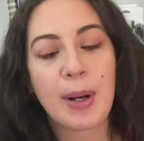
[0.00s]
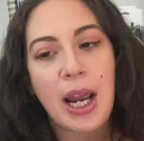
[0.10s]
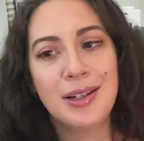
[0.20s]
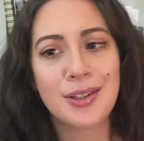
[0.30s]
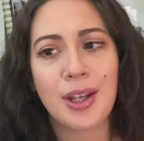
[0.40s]
but
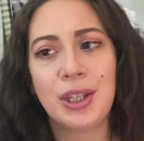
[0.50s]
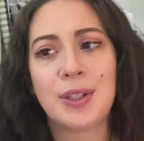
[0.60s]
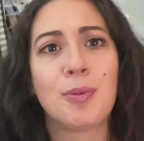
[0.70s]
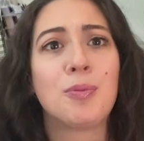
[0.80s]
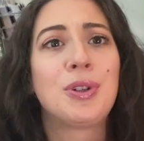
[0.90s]
I just thought
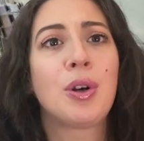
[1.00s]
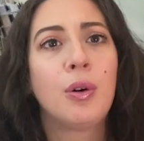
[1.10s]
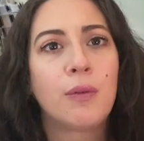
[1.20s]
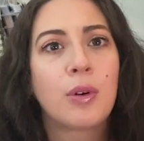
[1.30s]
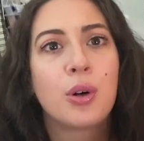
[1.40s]
this one was
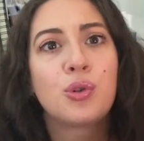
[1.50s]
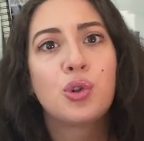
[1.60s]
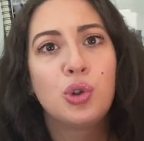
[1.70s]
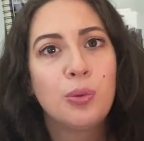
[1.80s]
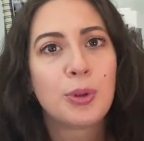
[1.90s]
overall
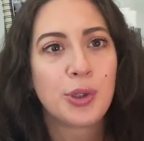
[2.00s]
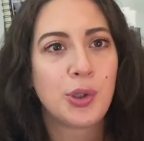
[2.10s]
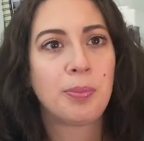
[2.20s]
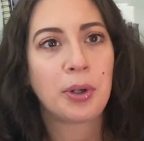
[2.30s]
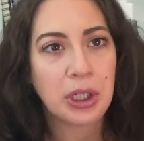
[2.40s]
super
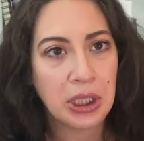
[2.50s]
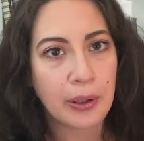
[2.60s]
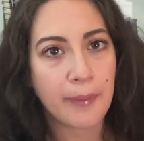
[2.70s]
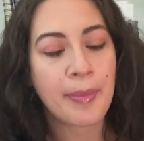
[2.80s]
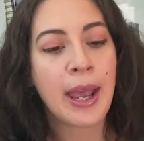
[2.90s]
super cute.